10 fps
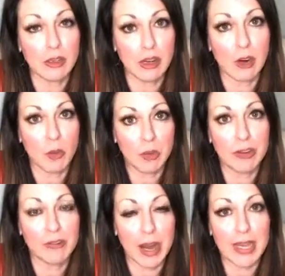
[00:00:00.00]
are we
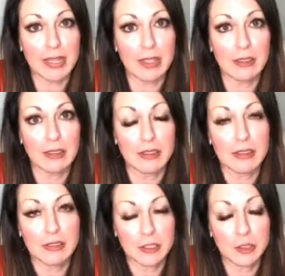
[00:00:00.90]
rewriting it?
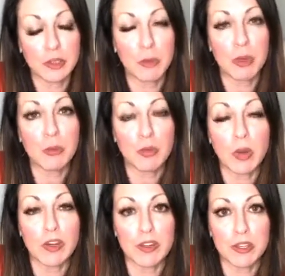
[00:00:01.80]
Did you come up with what
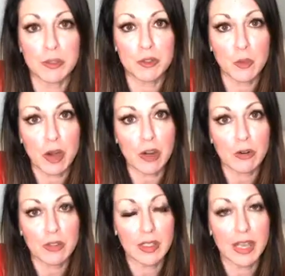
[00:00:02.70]
you're going to do tomorrow
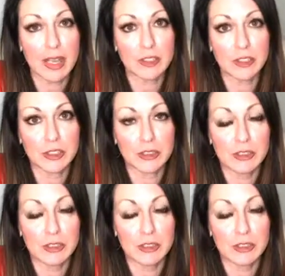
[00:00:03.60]
at your...